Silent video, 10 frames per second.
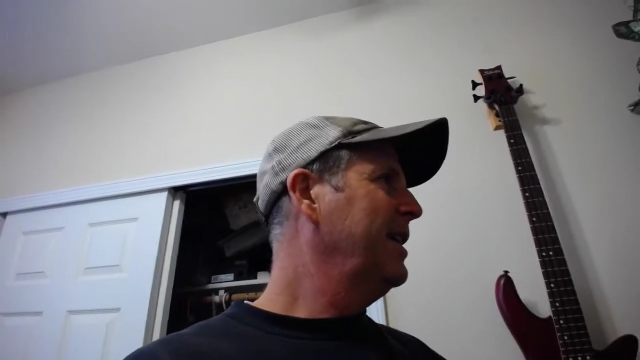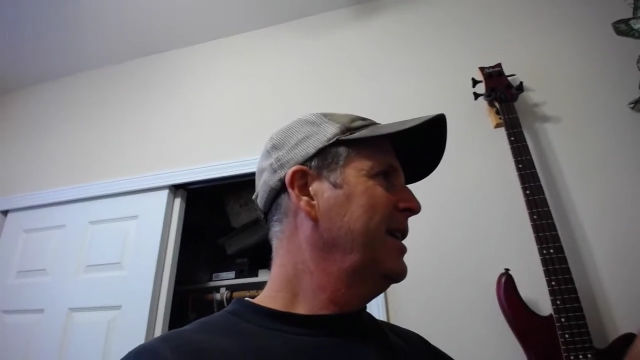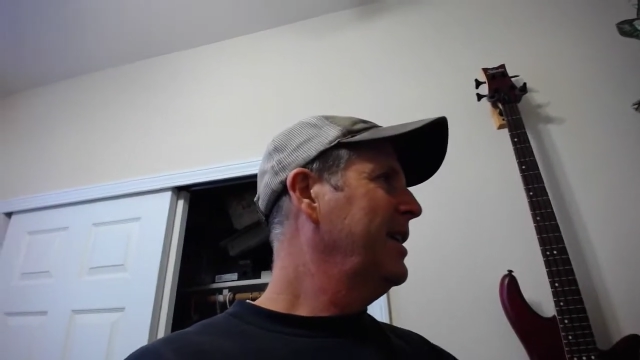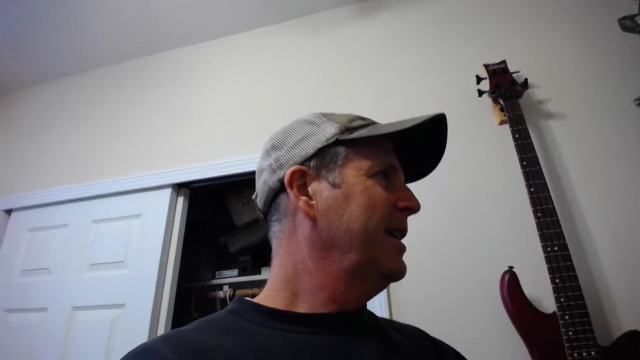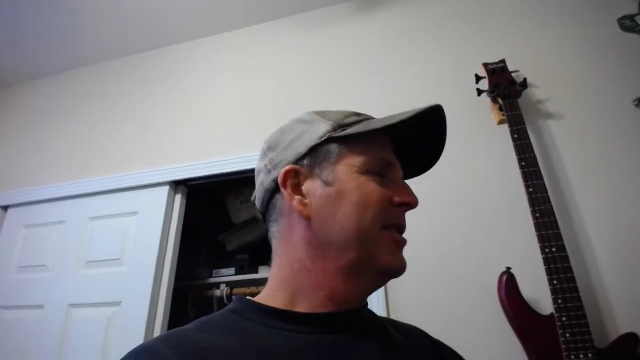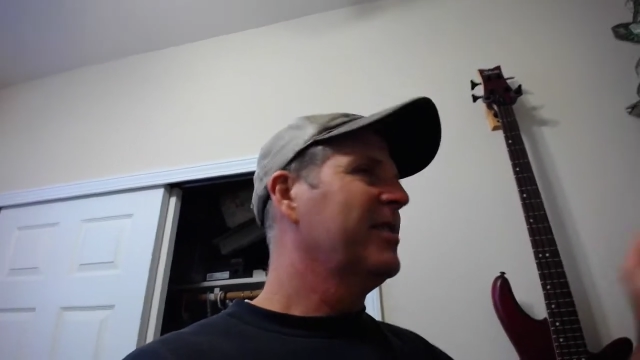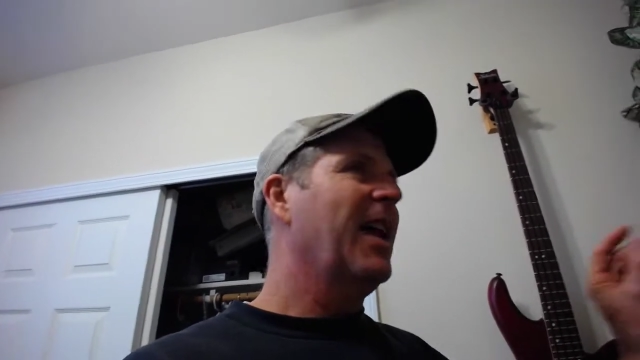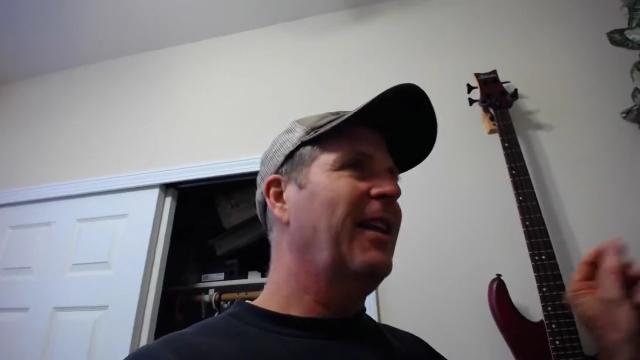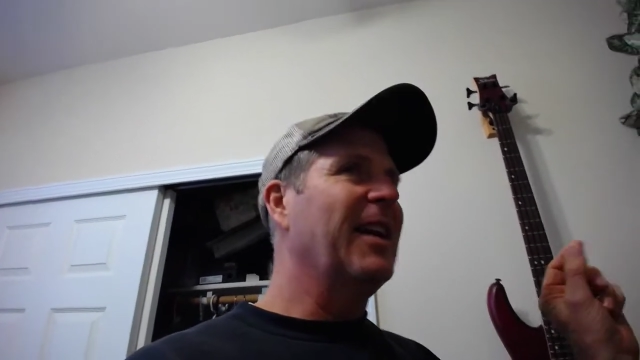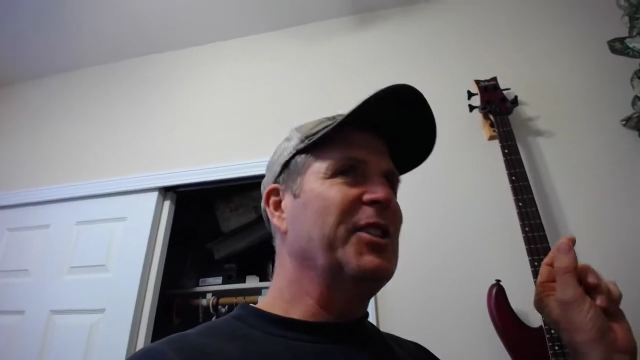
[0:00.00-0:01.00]
There's
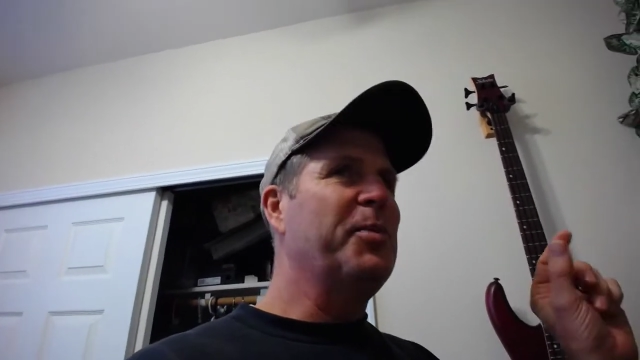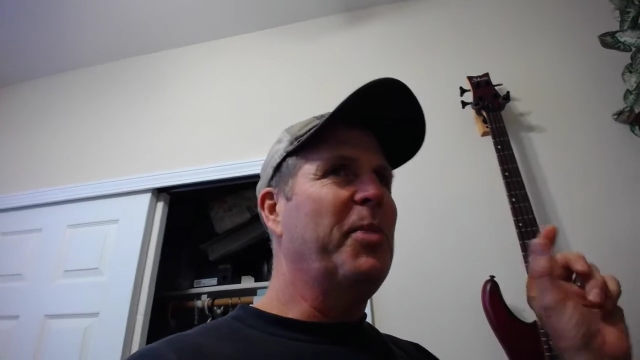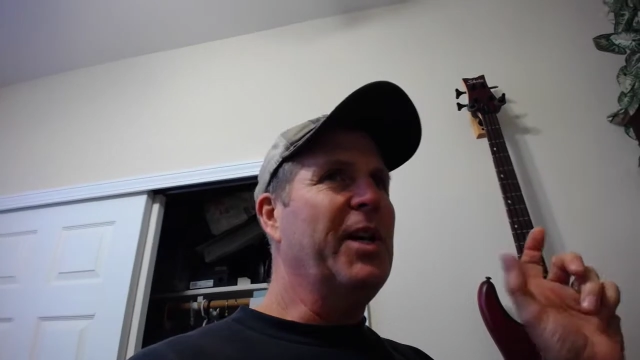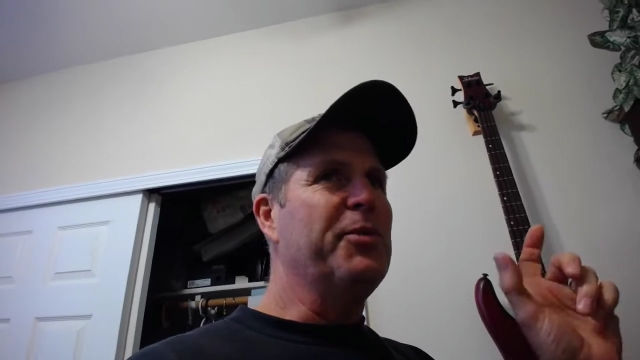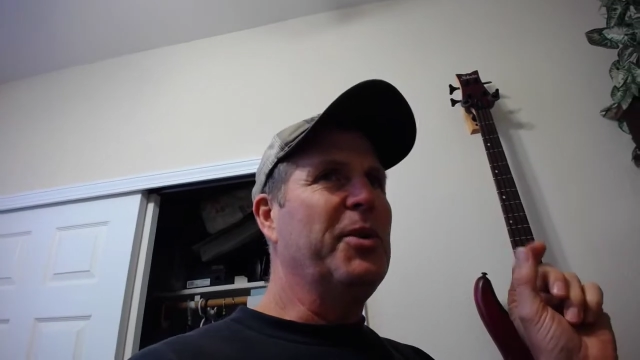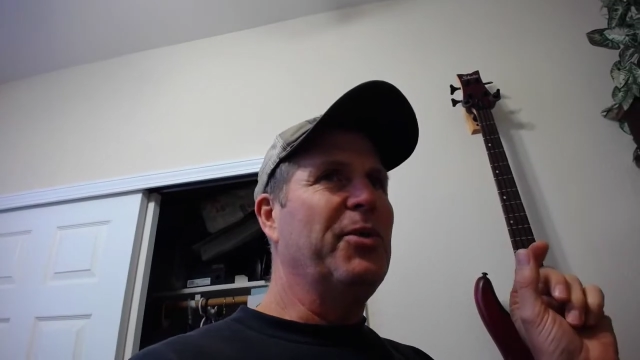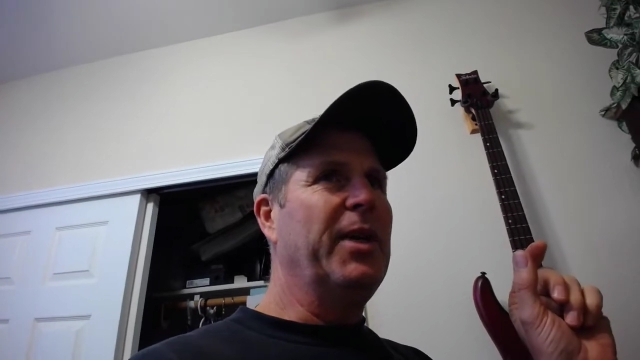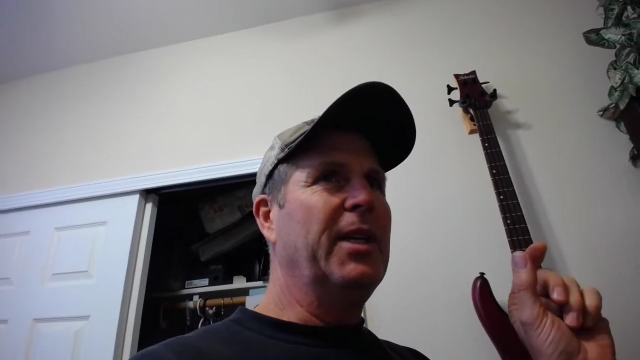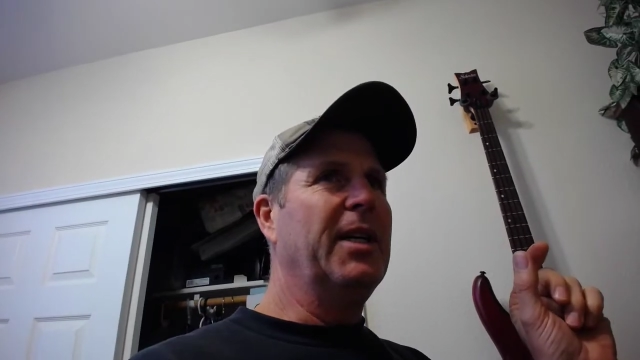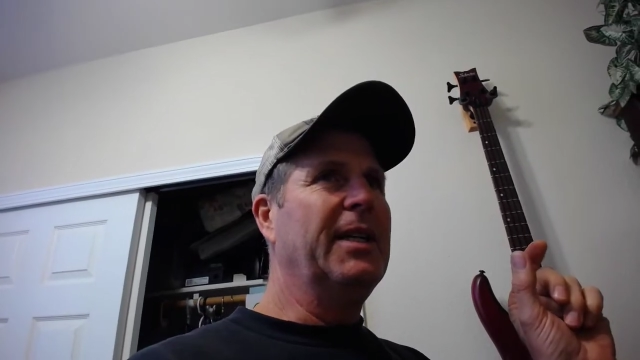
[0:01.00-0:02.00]
not a lot of space
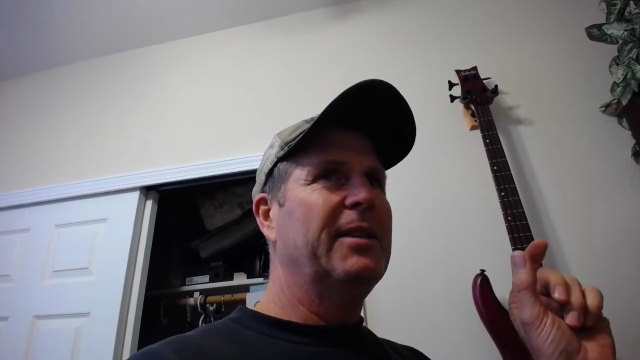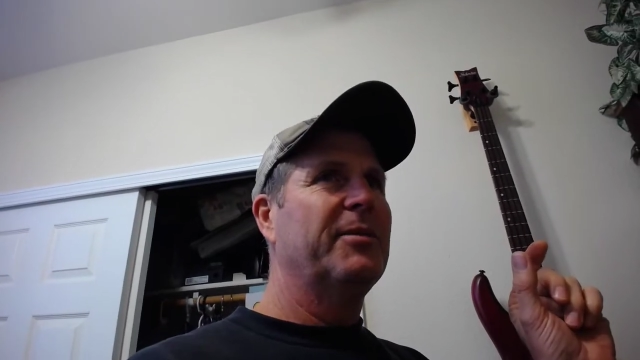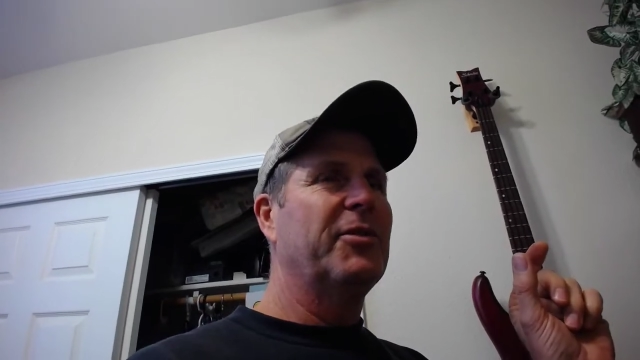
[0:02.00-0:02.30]
between the